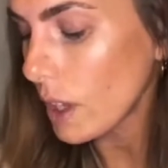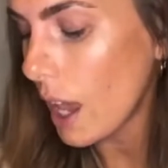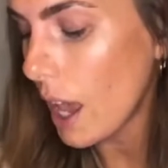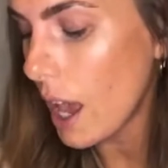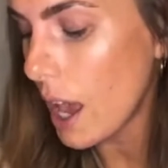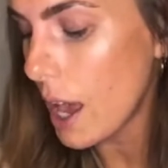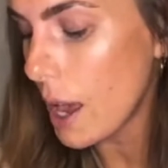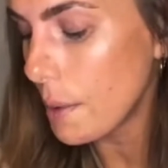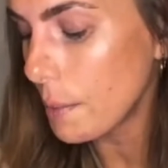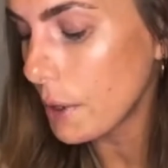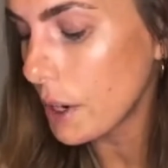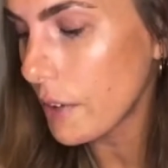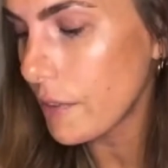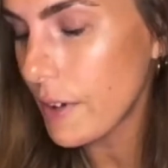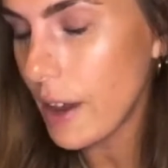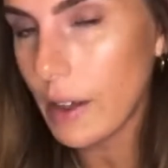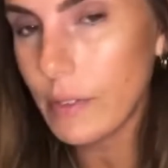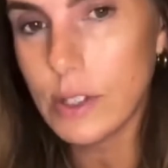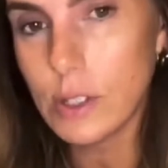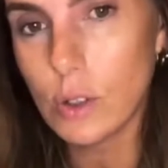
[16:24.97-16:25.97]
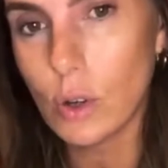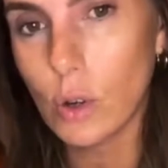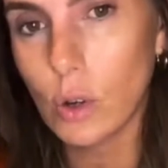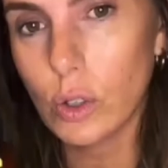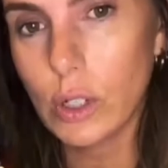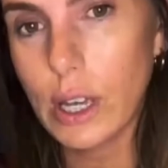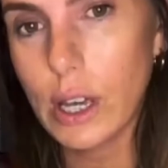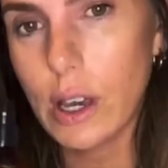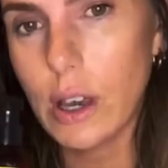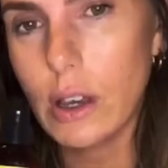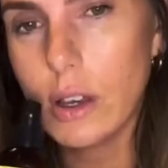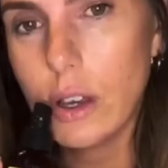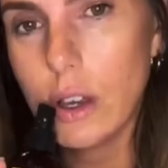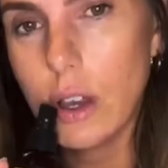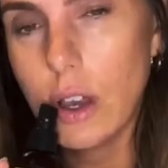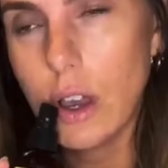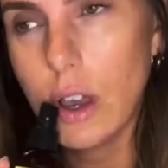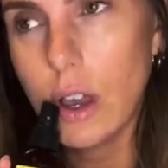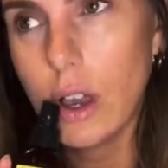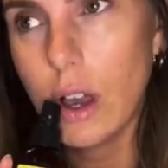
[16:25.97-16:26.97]
Um, and I found this on a
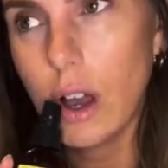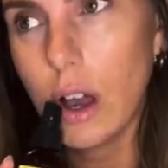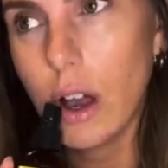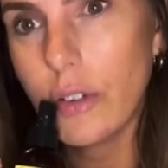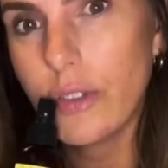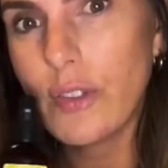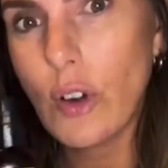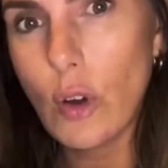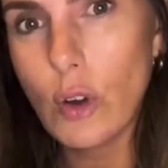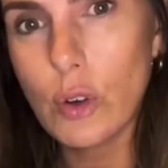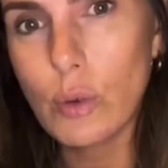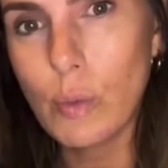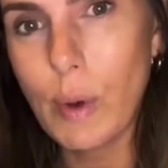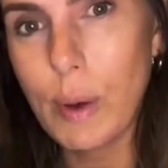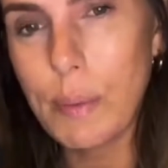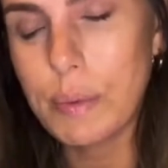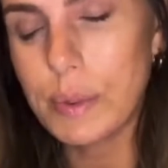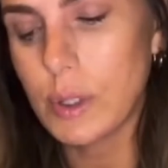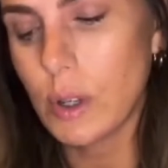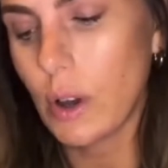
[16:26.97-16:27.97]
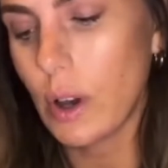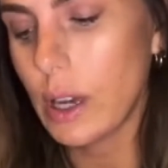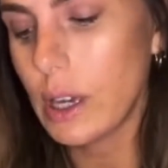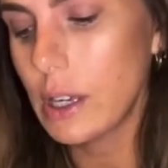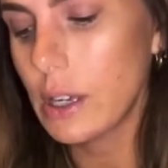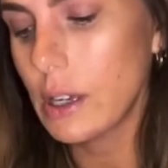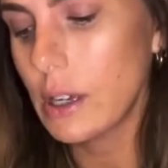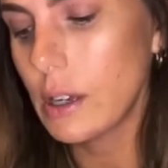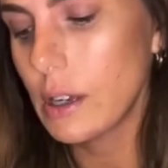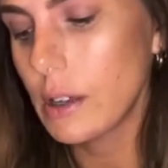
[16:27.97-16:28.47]
foreign website.